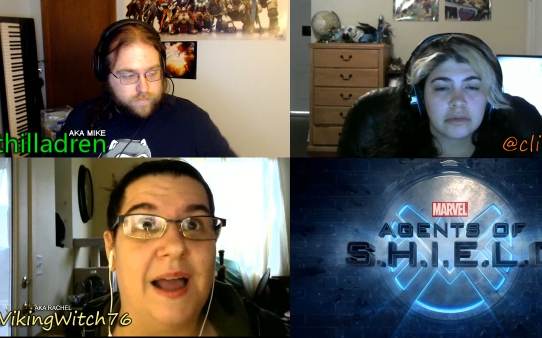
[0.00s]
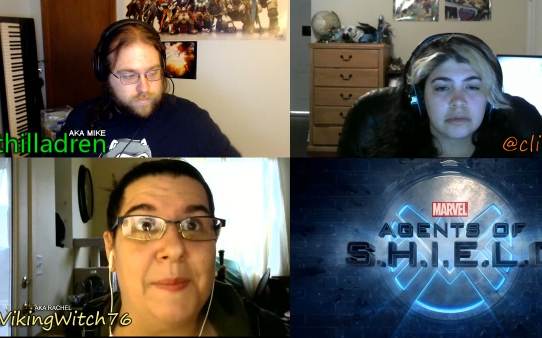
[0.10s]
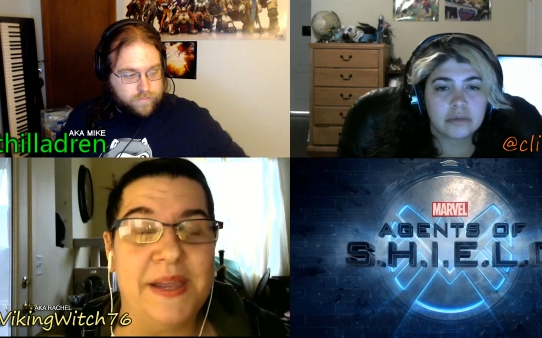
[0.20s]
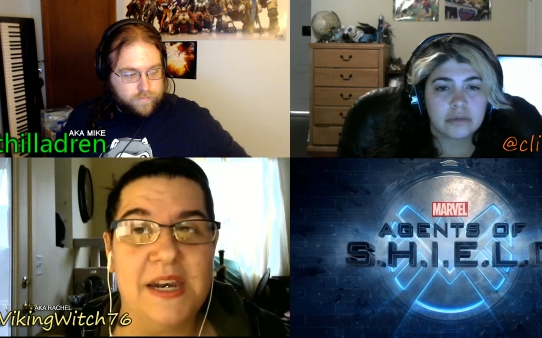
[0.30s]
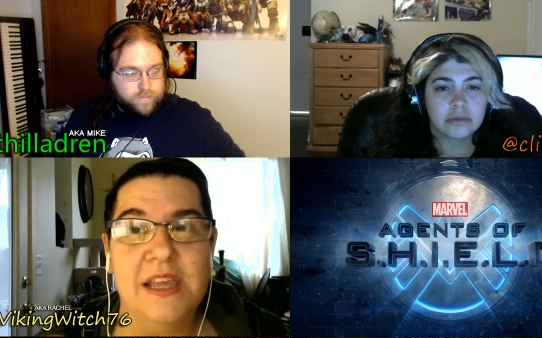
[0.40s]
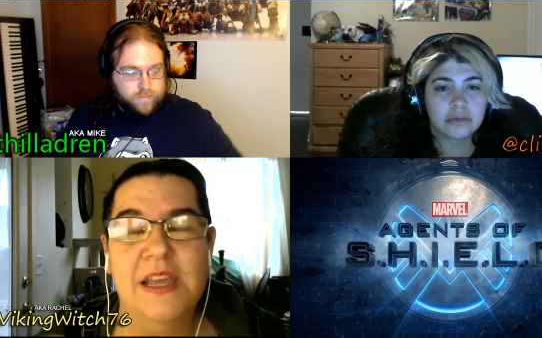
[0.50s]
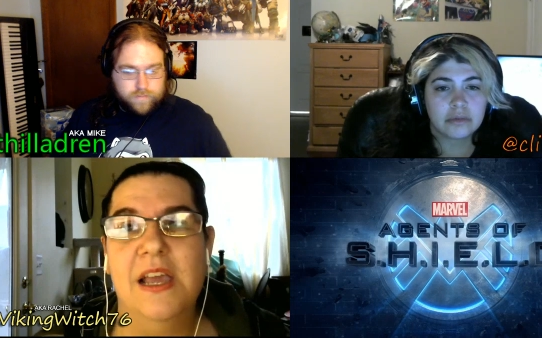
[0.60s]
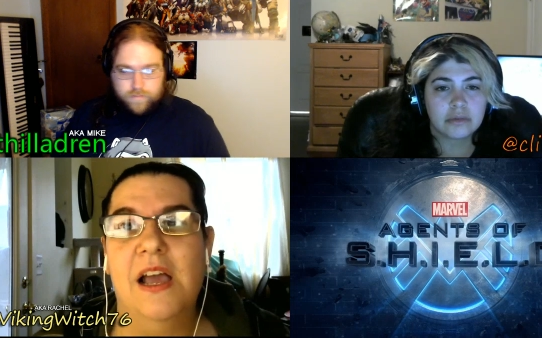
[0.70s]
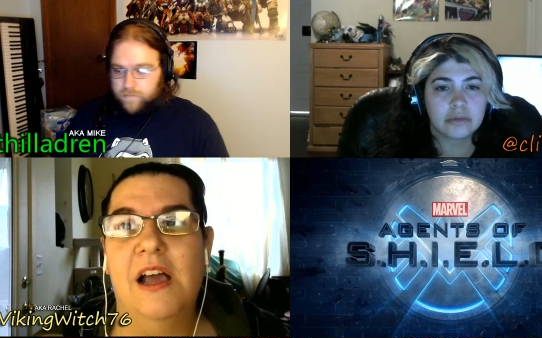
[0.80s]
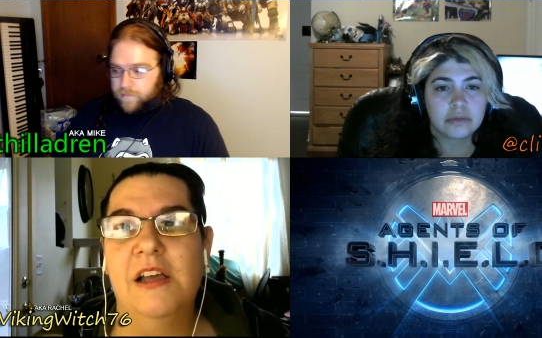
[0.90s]
Speaker 1: happen.
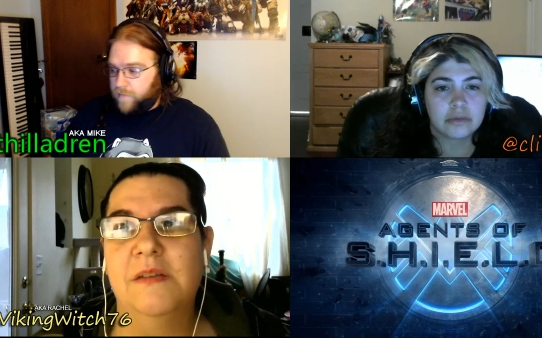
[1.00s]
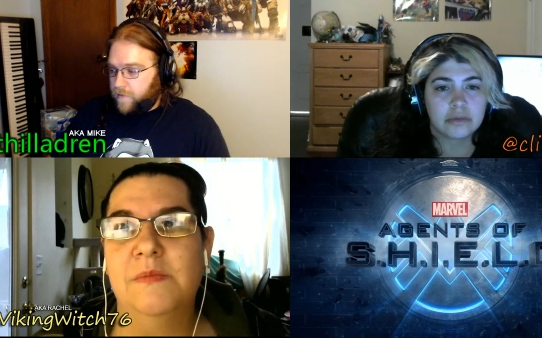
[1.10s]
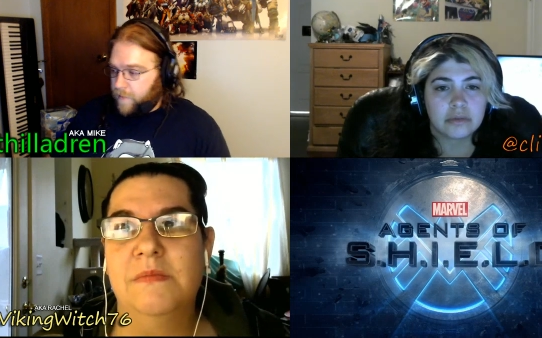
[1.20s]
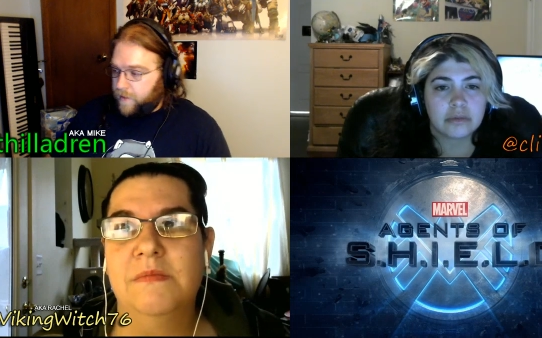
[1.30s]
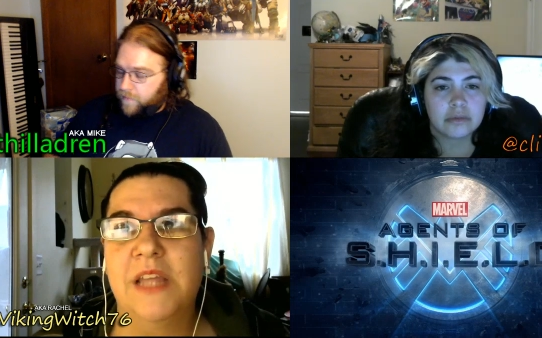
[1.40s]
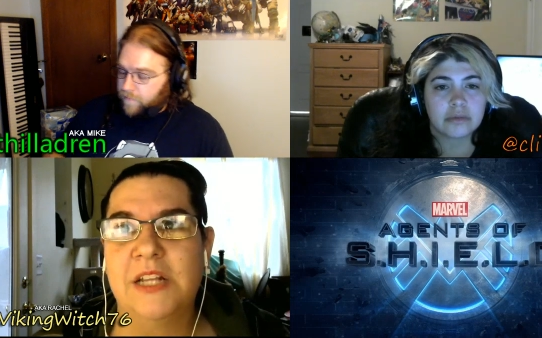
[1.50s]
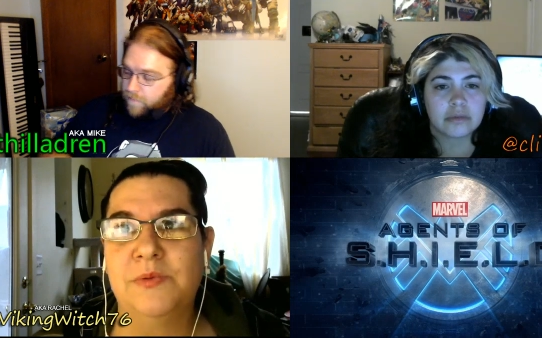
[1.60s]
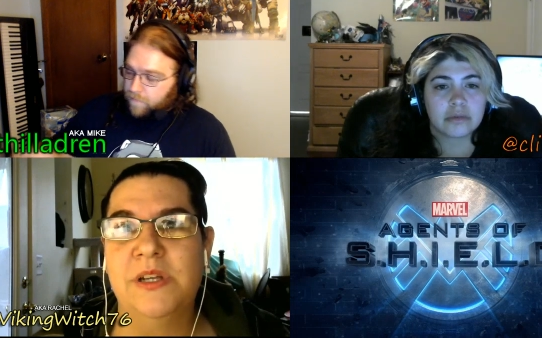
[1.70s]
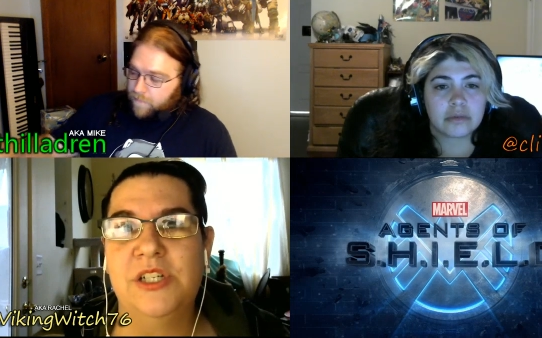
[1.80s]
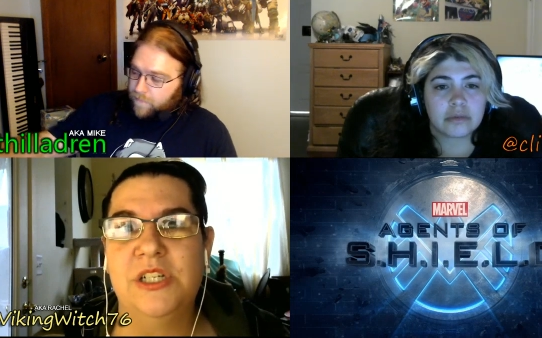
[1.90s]
Um, I mean, that's
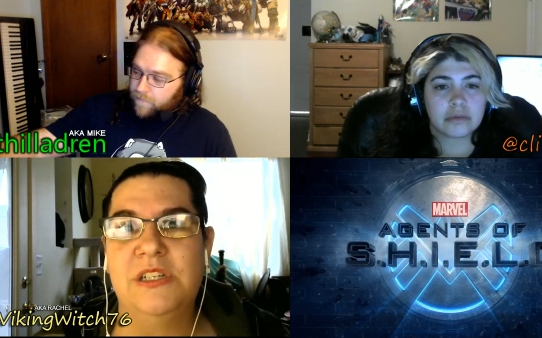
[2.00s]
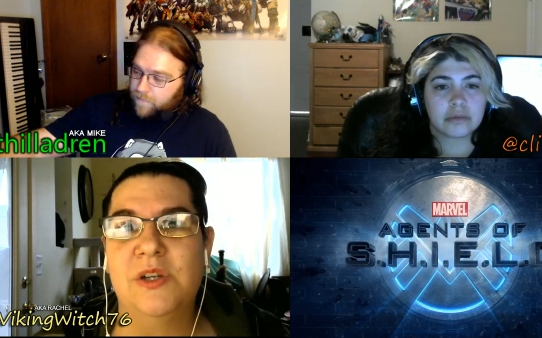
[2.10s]
why she